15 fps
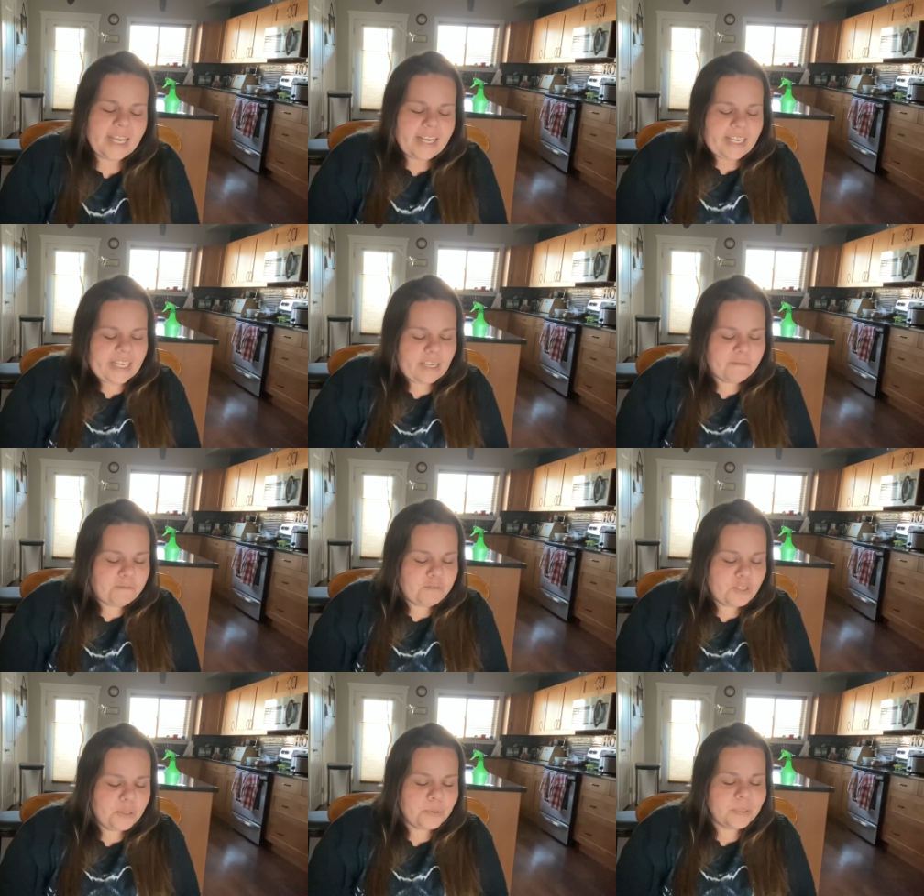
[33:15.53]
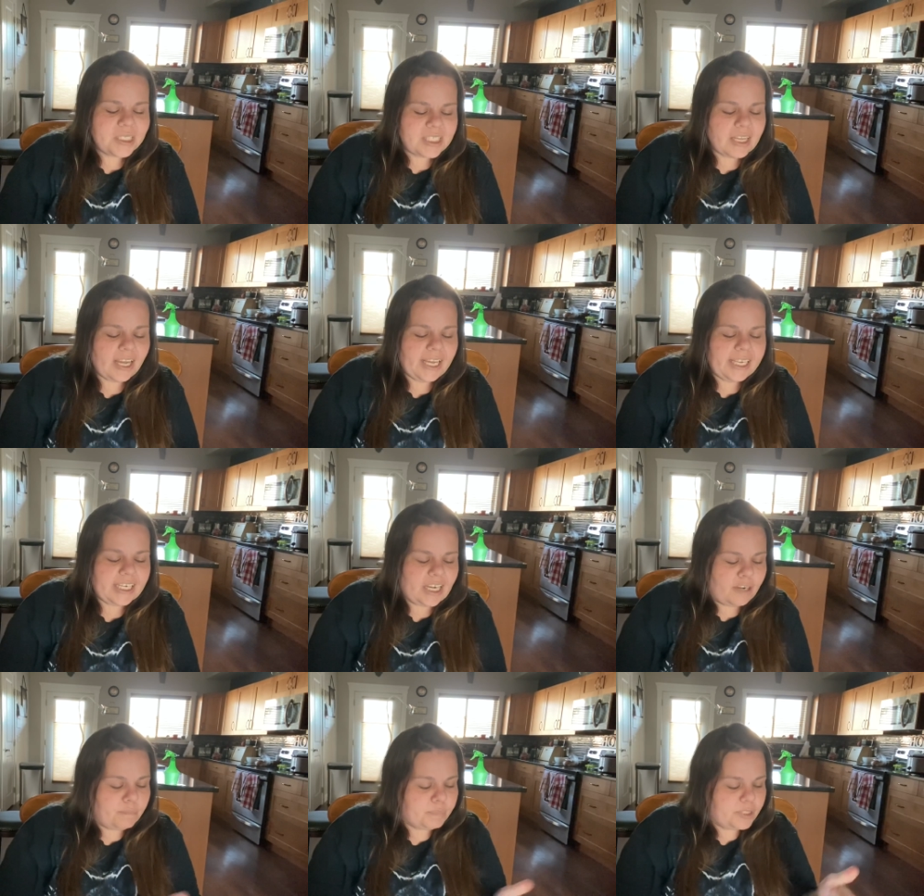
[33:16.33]
If you sign
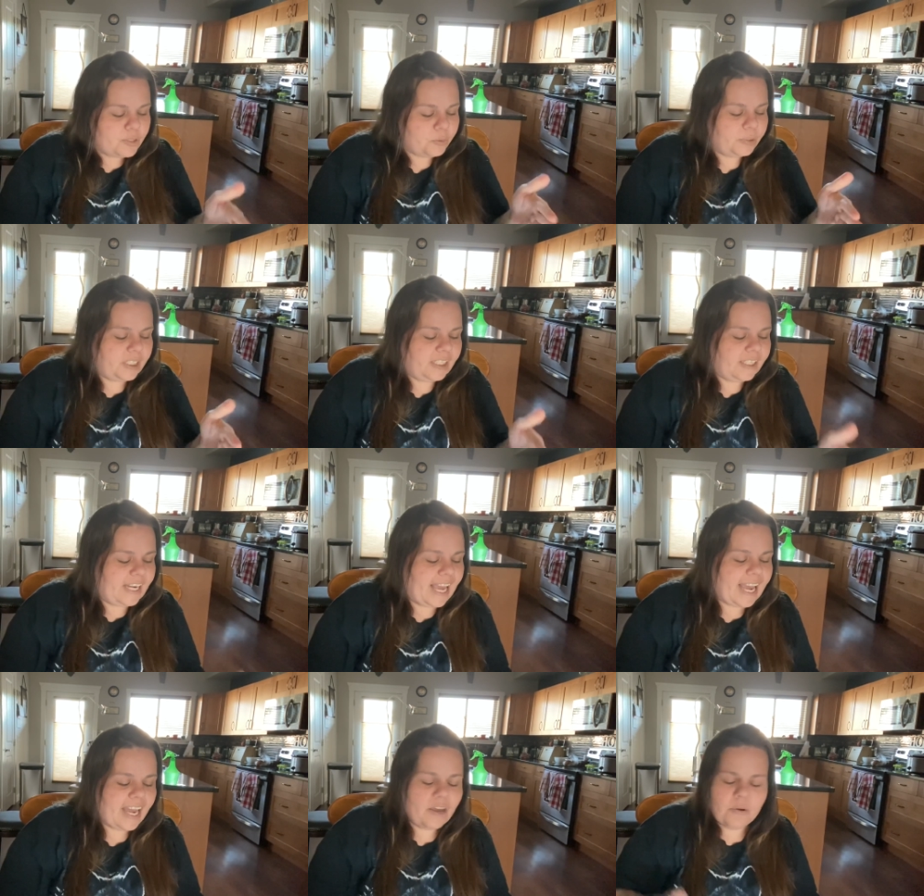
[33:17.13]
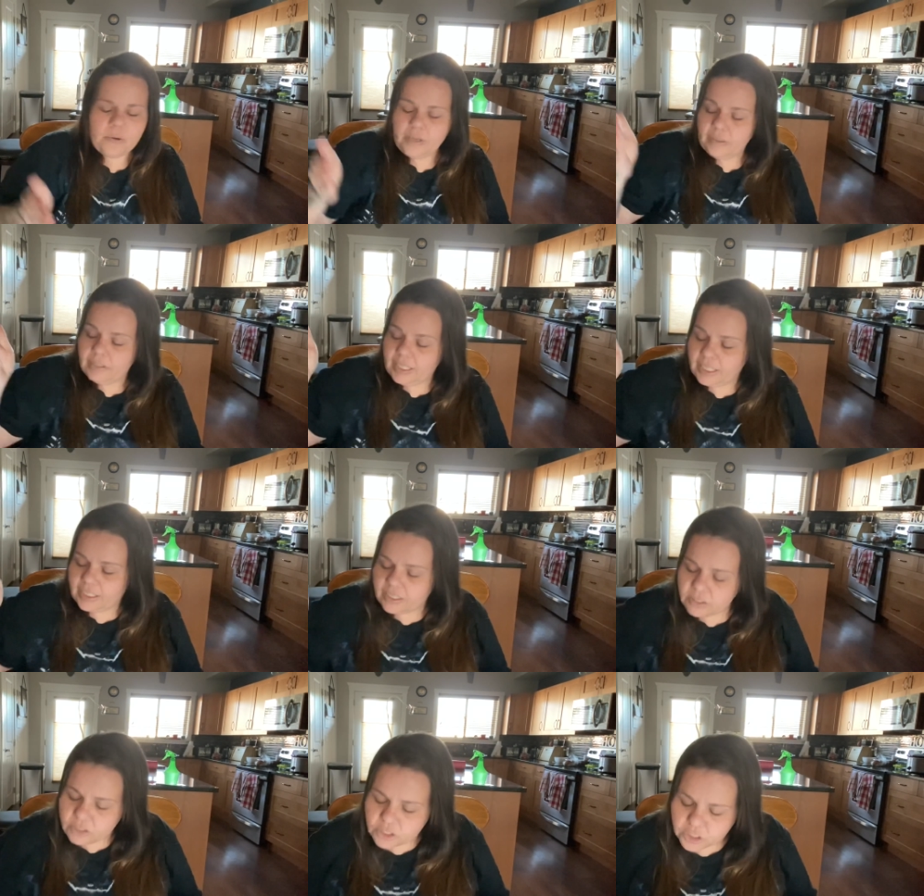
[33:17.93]
up between now
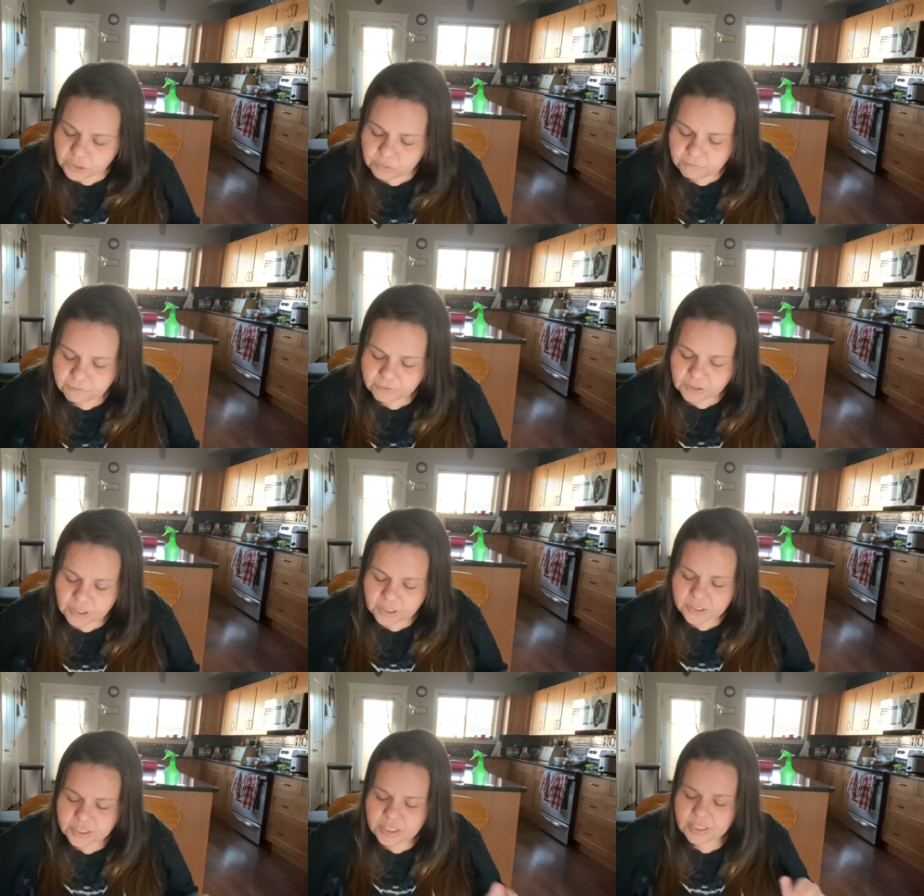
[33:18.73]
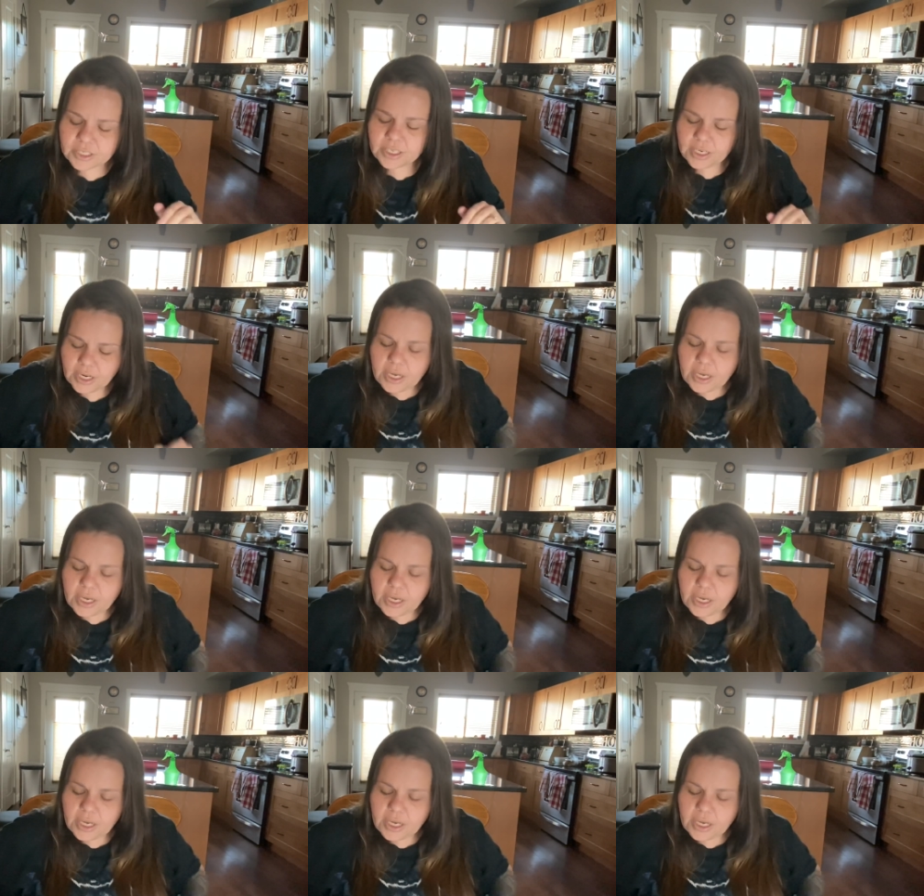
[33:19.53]
and June 1st,